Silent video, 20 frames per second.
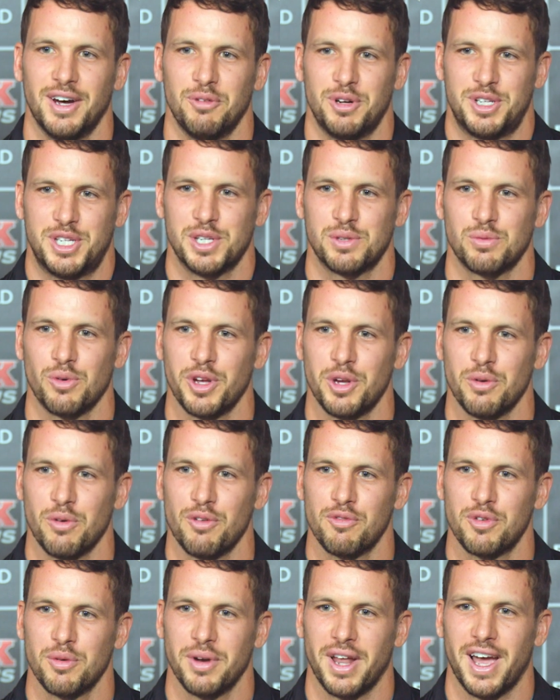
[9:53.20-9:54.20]
which is what you
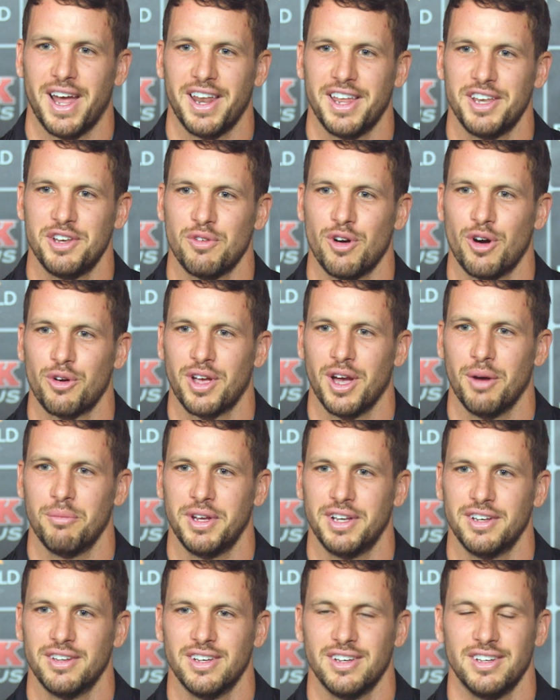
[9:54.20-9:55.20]
want from an 18-year-old
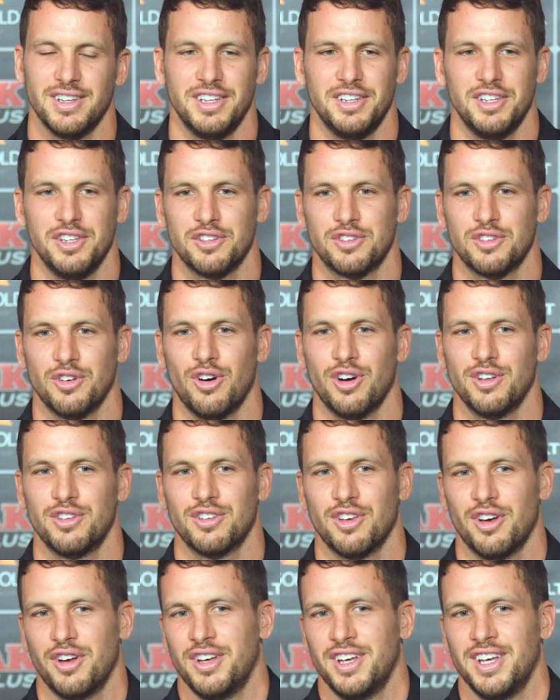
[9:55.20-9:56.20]
coming into your side.
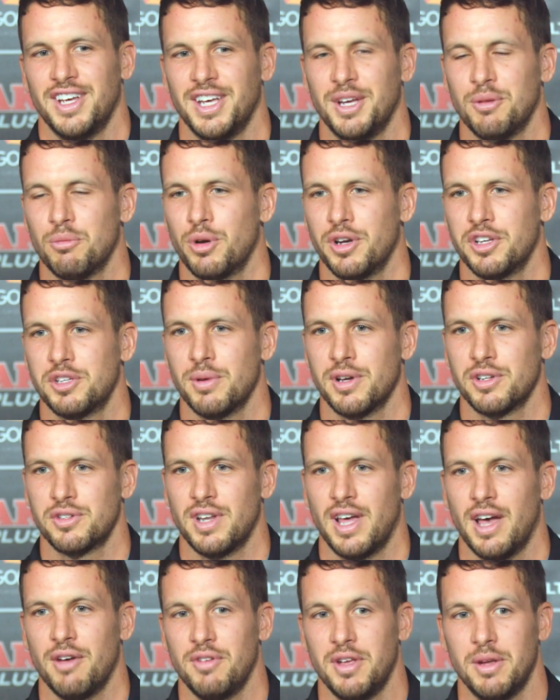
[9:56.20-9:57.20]
So pretty
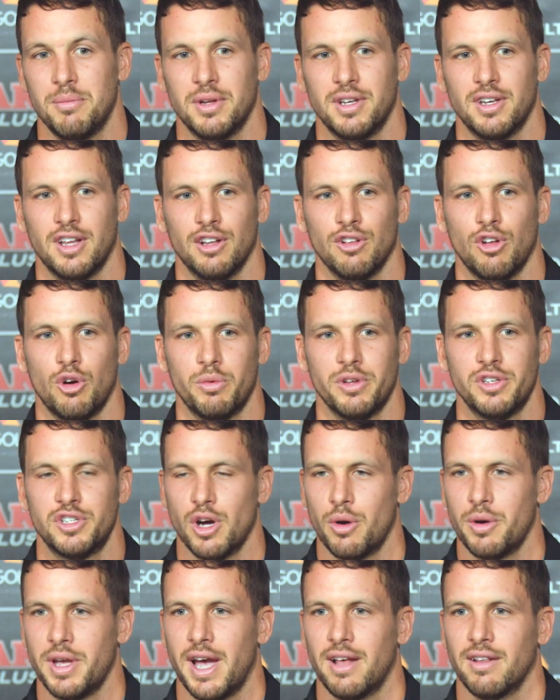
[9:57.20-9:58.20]
special to have him, and along with
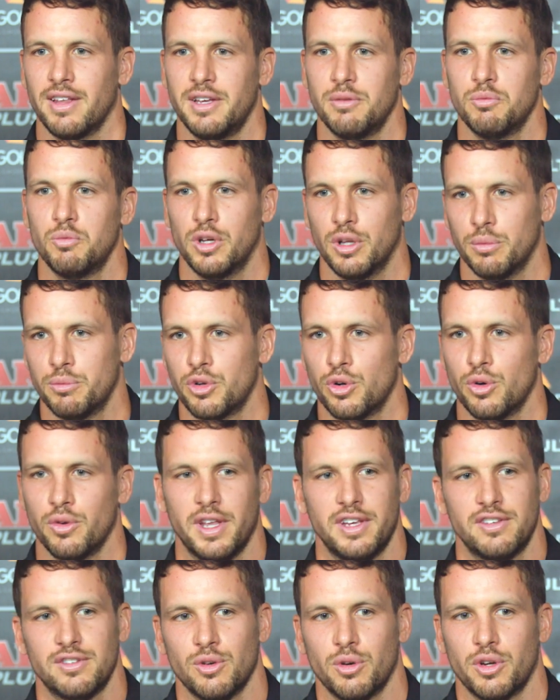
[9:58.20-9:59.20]
Joey Attlee and Willem Drew
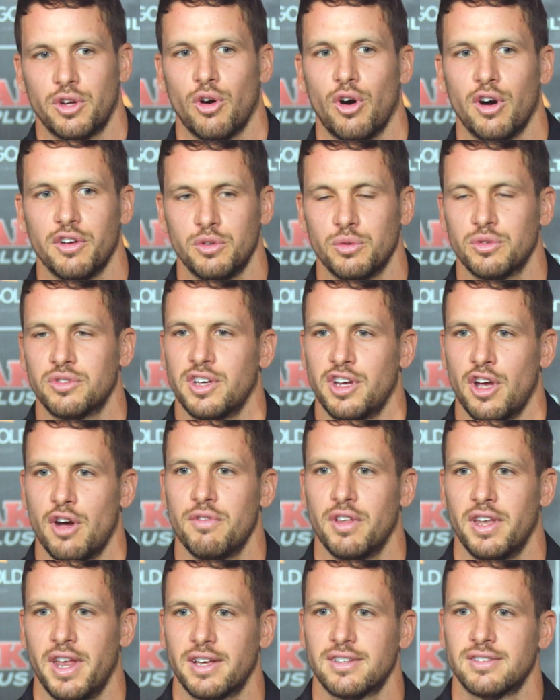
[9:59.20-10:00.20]
and these sort of guys you'll see
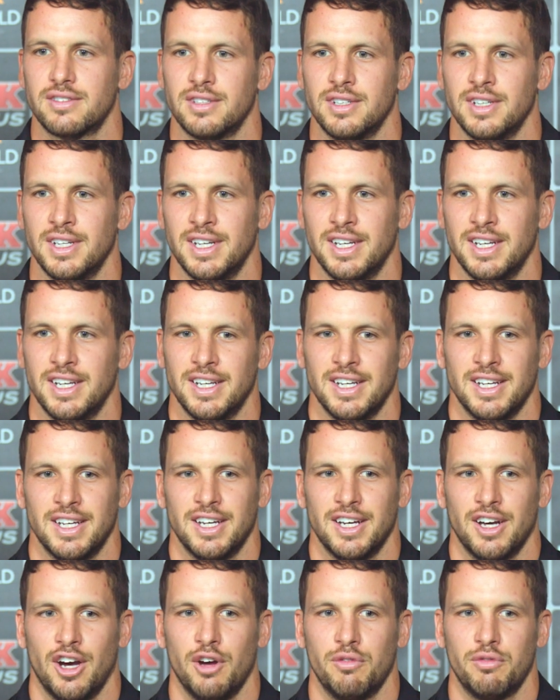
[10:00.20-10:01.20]
over the next,
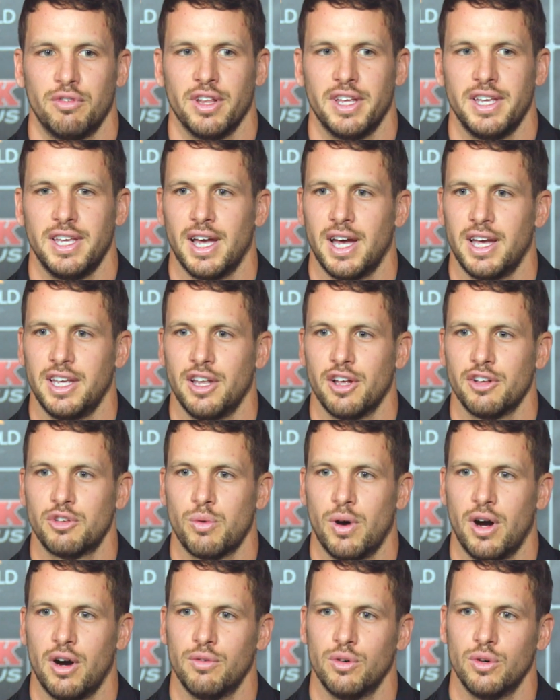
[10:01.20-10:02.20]
hopefully,
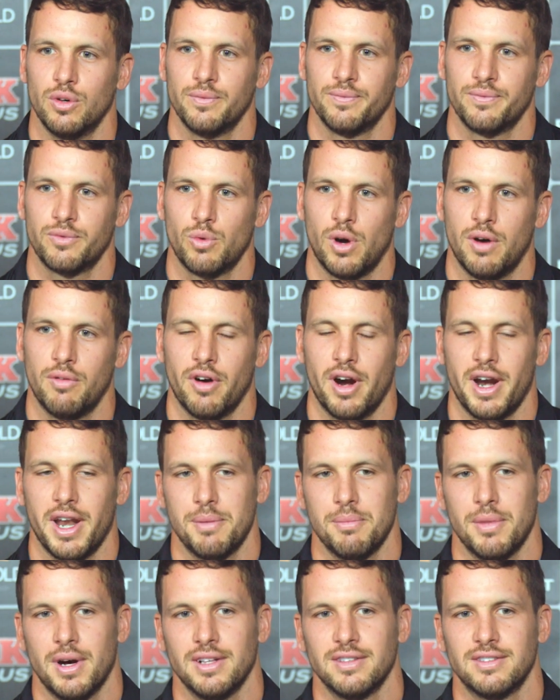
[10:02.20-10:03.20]
12 or
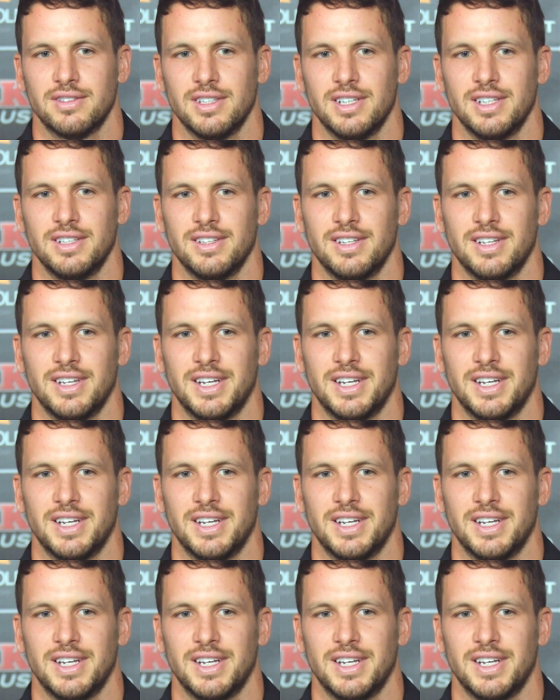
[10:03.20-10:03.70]
18 months, that